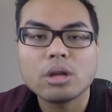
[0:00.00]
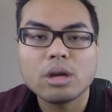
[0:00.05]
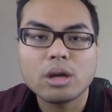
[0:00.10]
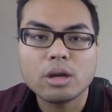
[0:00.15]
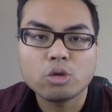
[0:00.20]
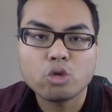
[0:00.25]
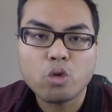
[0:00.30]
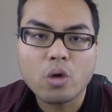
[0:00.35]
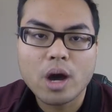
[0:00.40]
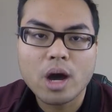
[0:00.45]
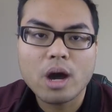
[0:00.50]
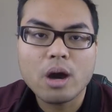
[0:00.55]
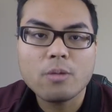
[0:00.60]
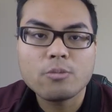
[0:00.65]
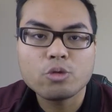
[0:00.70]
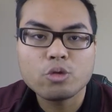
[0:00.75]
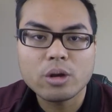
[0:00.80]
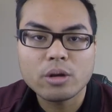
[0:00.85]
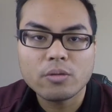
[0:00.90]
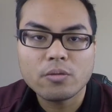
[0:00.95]

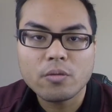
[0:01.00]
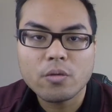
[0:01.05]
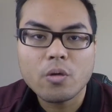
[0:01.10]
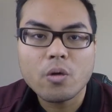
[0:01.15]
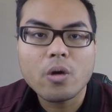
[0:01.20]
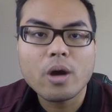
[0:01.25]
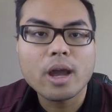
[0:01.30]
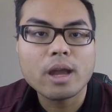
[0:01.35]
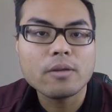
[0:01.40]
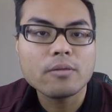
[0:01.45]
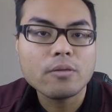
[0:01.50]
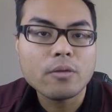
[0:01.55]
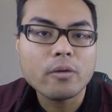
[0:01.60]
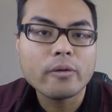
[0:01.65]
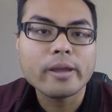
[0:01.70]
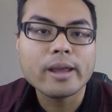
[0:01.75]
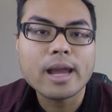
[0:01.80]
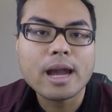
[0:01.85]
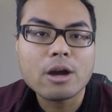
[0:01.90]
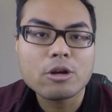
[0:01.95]
12, 24, and
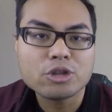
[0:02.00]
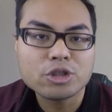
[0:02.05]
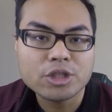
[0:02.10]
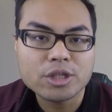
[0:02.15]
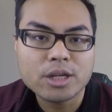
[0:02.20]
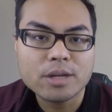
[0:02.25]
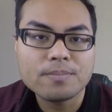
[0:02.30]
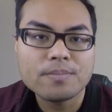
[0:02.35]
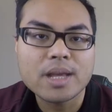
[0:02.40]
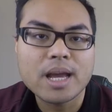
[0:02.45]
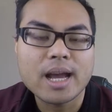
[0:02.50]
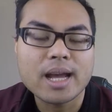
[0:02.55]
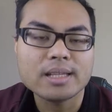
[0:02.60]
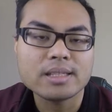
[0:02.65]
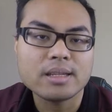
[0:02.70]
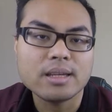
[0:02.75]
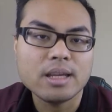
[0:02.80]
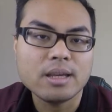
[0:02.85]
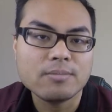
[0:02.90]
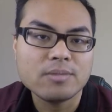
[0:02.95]
40-hour shift
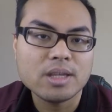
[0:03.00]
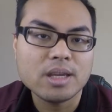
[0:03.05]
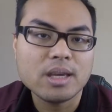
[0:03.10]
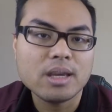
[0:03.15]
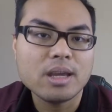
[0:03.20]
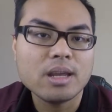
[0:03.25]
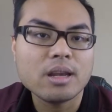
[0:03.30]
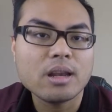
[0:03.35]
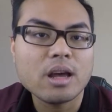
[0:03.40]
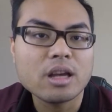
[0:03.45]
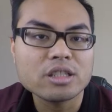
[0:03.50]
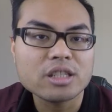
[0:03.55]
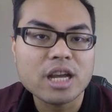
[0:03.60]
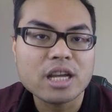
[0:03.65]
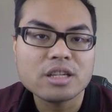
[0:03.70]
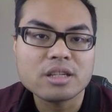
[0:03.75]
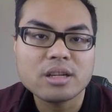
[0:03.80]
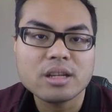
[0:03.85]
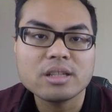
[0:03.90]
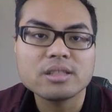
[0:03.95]
as an EMT in Los
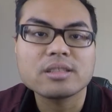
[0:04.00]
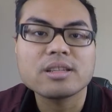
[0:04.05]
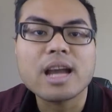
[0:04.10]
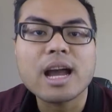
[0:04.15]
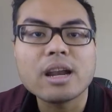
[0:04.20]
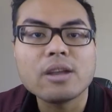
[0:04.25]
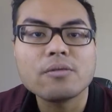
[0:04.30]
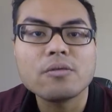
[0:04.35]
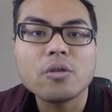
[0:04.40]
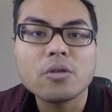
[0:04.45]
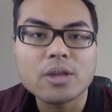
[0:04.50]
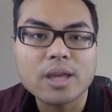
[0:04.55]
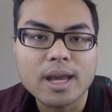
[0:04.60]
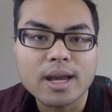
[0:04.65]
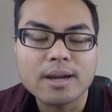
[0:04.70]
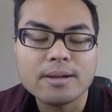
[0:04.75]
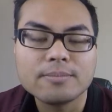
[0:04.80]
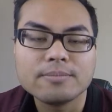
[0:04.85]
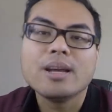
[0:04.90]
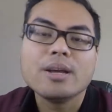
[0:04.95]
Angeles,
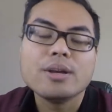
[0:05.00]
California.